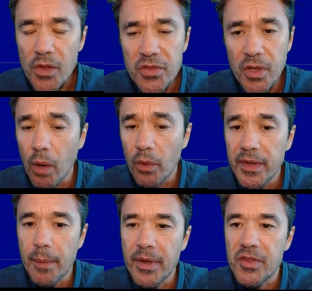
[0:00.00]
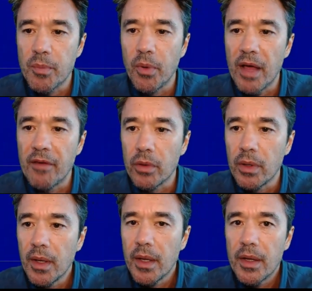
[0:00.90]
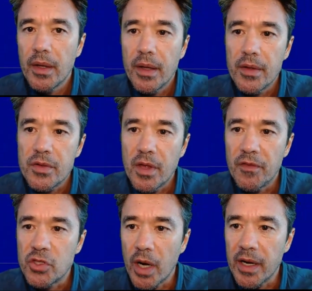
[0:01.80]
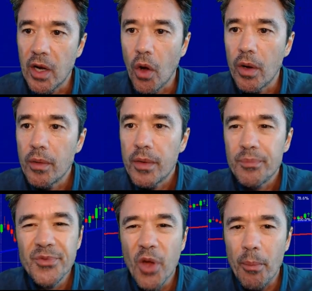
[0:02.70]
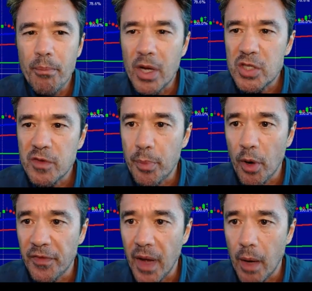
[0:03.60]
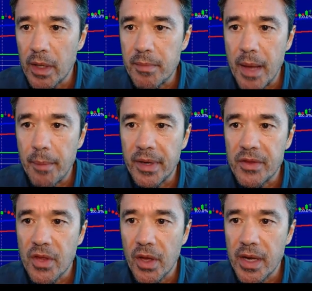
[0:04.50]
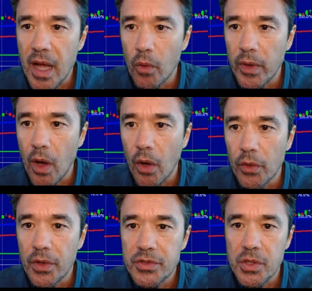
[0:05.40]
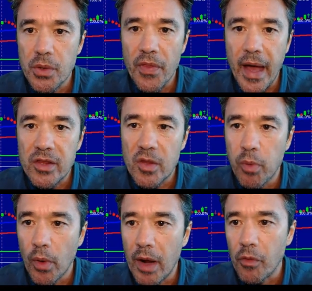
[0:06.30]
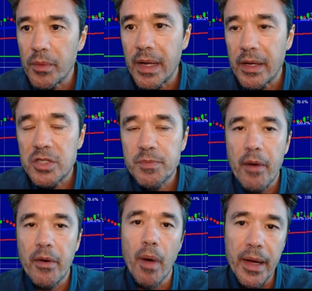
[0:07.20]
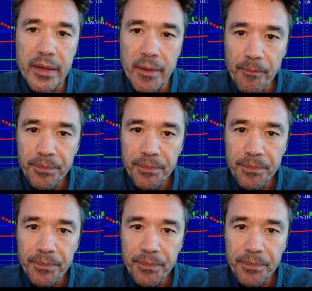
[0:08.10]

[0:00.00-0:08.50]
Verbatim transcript: still holding that big support level. So if you tried along, not much of a profit, I'll admit, but it's certainly holding on to that support level. Now just bear in mind,